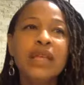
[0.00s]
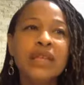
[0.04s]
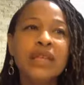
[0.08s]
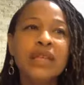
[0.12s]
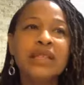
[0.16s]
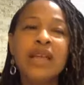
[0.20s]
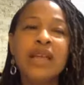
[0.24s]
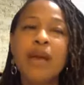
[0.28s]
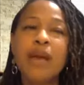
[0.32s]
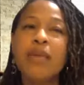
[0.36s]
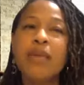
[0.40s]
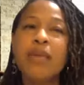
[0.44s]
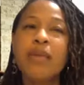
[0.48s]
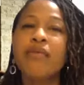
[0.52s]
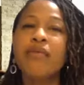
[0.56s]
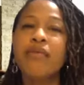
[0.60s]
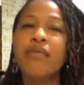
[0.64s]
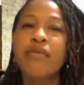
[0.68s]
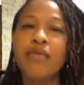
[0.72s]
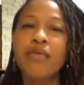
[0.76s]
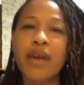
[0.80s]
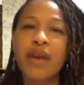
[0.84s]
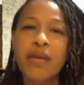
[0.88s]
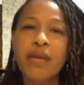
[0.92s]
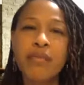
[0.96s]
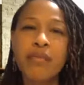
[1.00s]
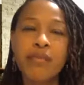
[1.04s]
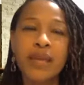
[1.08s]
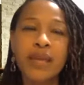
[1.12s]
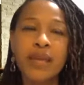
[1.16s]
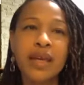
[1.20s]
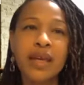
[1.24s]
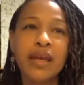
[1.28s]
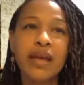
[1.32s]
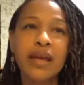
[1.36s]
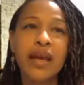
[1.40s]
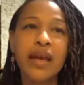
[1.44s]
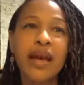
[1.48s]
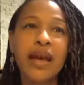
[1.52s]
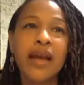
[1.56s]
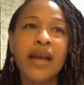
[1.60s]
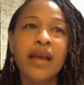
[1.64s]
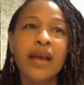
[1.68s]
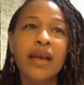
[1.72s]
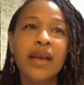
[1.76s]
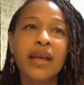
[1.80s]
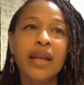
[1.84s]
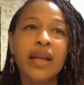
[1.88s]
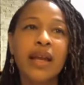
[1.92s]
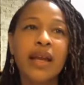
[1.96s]
is coming from me.
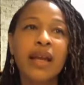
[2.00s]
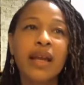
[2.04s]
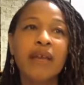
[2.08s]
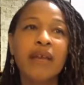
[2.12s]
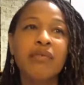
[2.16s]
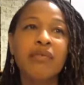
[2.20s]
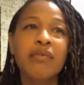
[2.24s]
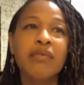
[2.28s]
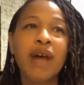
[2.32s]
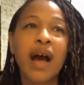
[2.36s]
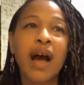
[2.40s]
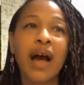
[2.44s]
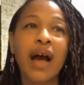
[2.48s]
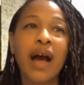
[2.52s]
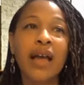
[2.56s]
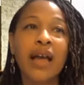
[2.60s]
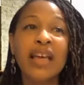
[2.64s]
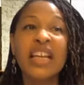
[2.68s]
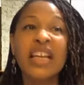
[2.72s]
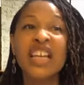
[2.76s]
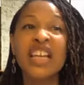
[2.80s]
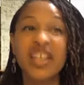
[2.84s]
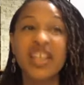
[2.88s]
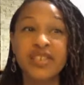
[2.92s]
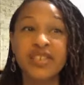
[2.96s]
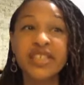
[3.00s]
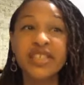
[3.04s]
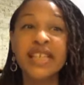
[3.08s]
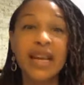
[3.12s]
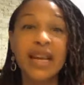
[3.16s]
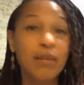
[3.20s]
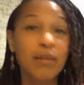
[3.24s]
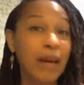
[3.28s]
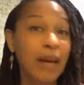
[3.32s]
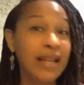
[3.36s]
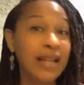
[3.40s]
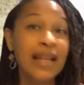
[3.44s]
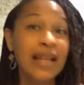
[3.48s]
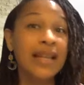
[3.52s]
And if I get irritated by it,